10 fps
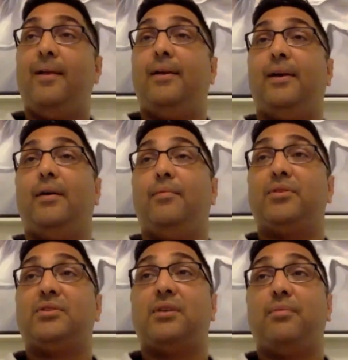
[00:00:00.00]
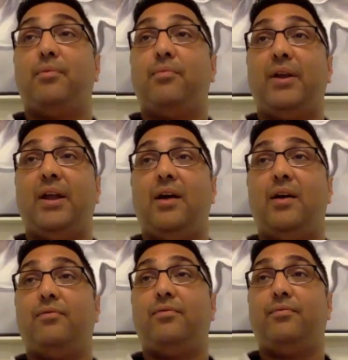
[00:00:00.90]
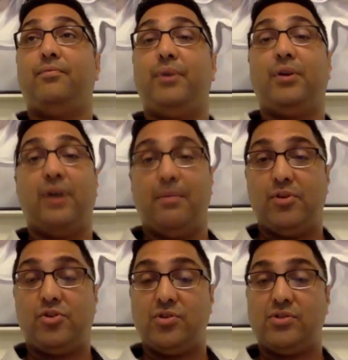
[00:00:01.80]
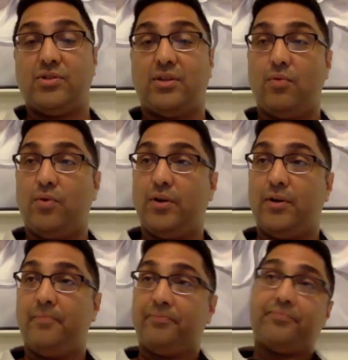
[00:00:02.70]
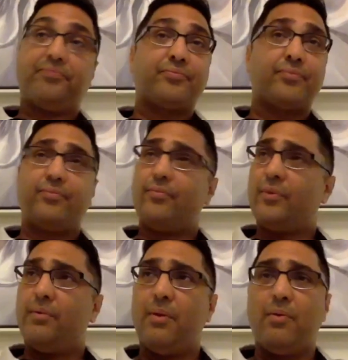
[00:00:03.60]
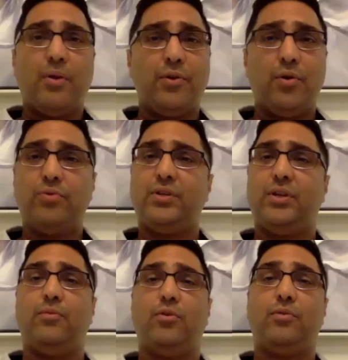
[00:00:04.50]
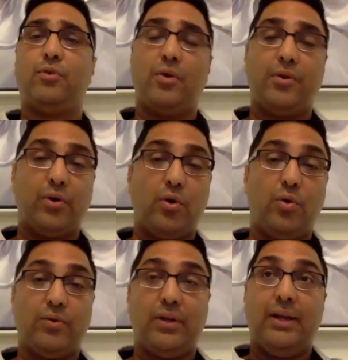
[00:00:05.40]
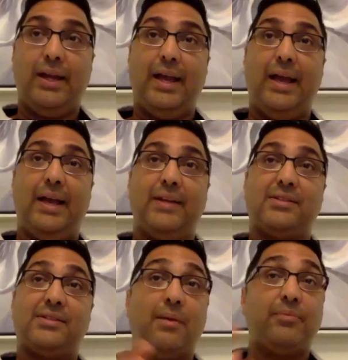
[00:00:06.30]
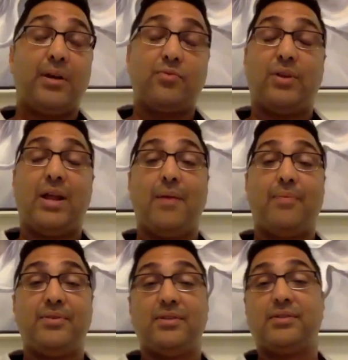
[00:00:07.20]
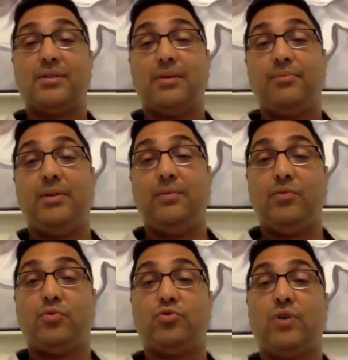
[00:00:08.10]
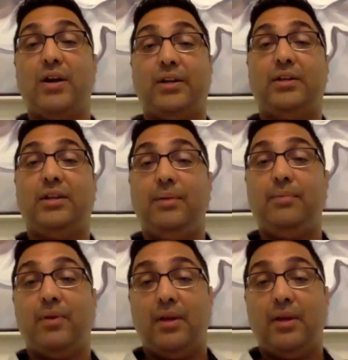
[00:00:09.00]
But some people might have bigger ambitions that they want to maybe run their own team or go on their own. And sometimes what happens is some team leads will try to keep